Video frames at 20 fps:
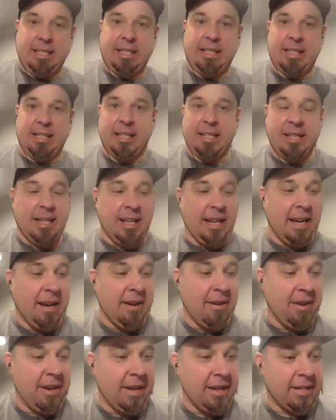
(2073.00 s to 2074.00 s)
I
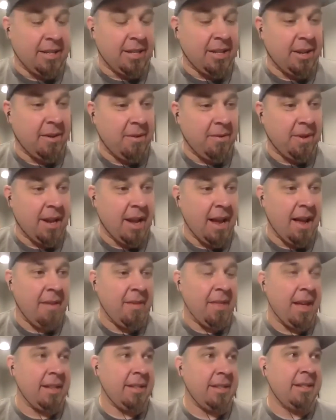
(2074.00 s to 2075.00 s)
hear you. So yeah,
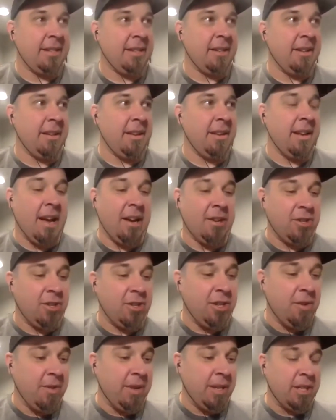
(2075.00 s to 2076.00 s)
that's you guys are
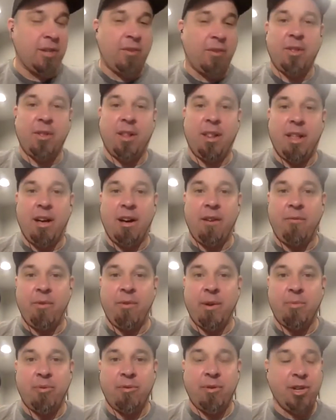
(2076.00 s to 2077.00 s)
doing this for the love.
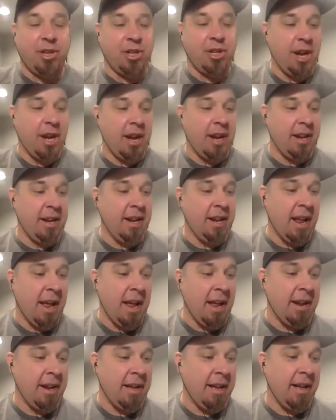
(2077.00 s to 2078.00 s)
We appreciate it.
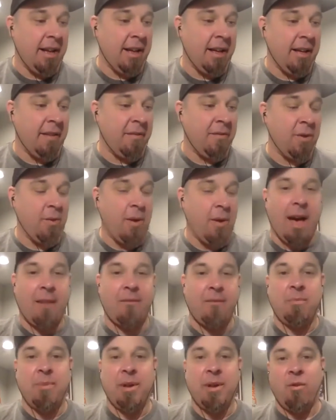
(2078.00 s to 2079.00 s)
And uh, if you
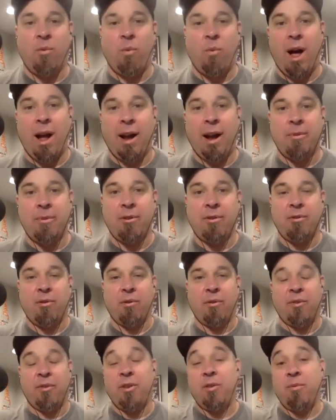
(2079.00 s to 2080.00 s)
haven't been to Weimar
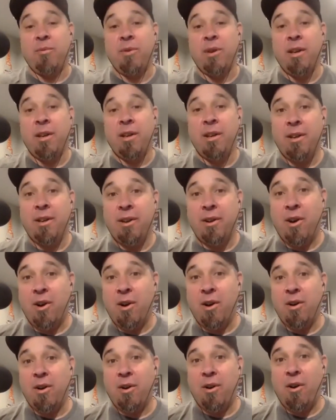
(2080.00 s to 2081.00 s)
or if you
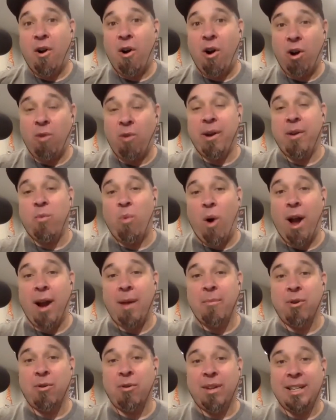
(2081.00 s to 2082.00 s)
are in
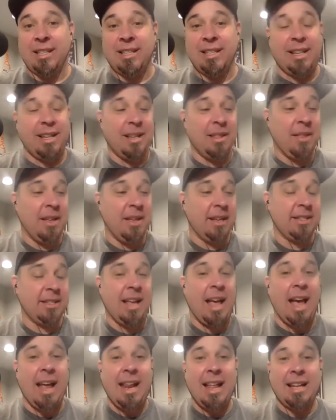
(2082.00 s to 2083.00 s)
Weimar listening to this,
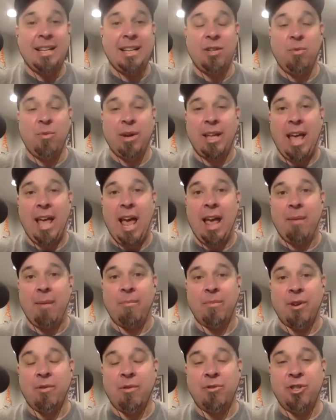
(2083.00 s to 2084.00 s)
head out to a
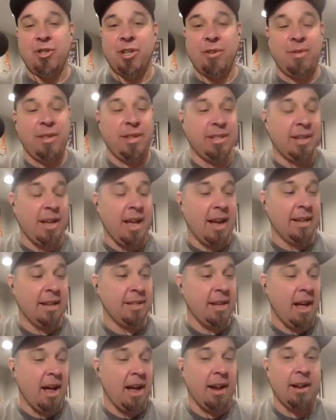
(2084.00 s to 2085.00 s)
game. Go cheer these
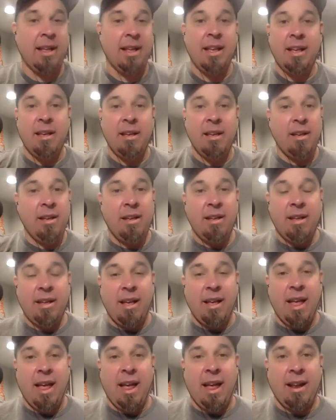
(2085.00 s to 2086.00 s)
guys on
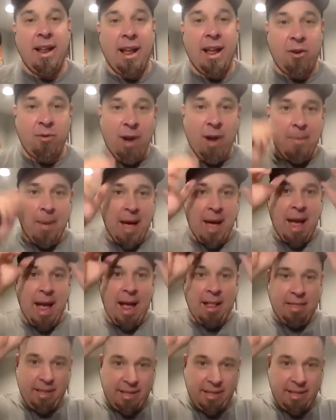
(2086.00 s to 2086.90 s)
and and grab a hat.